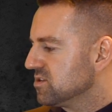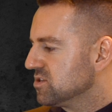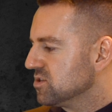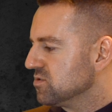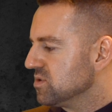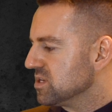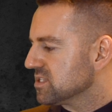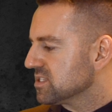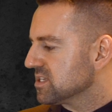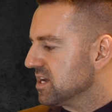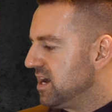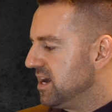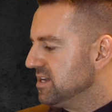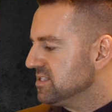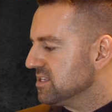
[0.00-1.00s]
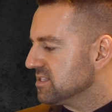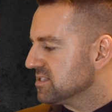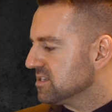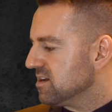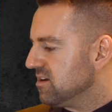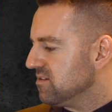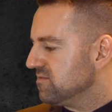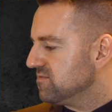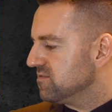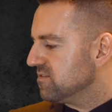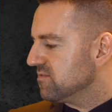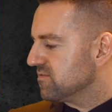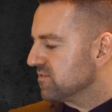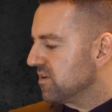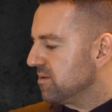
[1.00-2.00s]
to disguise itself
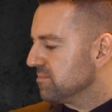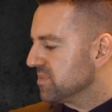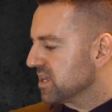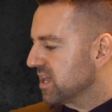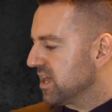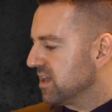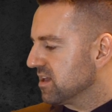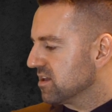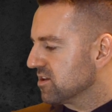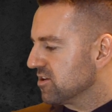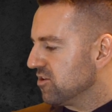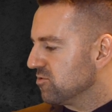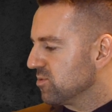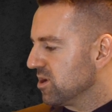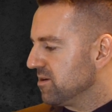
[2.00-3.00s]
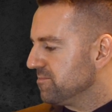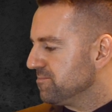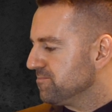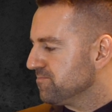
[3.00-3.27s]
from the king cobra.